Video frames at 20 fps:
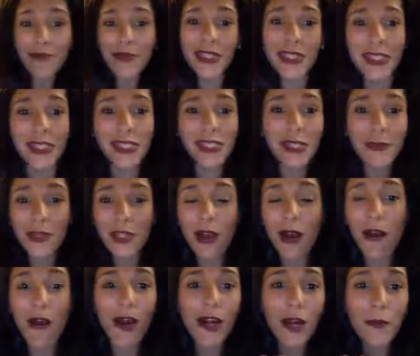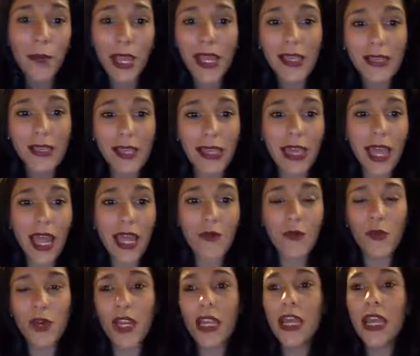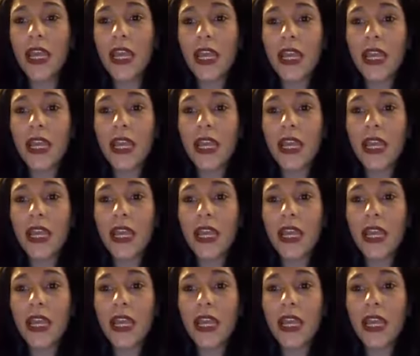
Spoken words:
Systems are amazing, and we